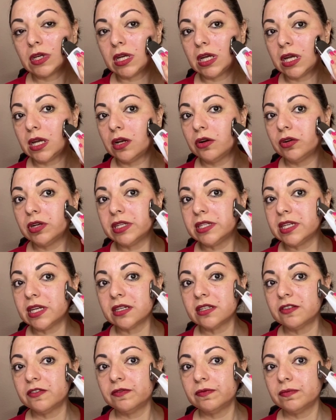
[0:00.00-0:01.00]
it only
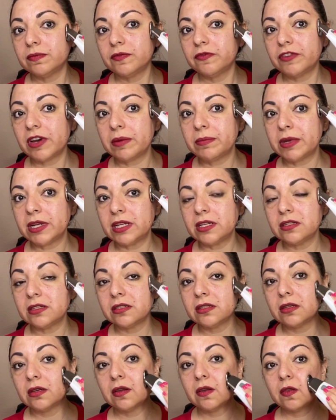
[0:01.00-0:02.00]
takes 5 minutes.
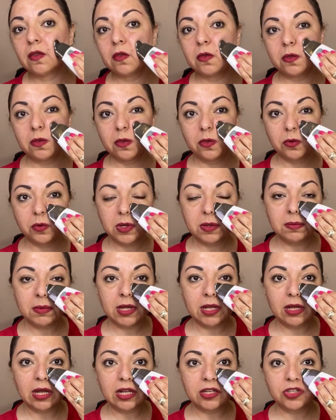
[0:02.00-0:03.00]

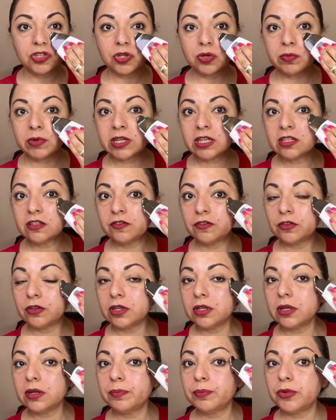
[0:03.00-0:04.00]
2 minutes for
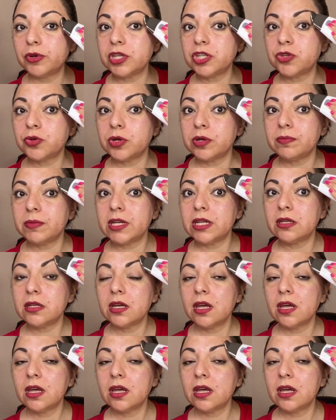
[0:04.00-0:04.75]
the pre-treatment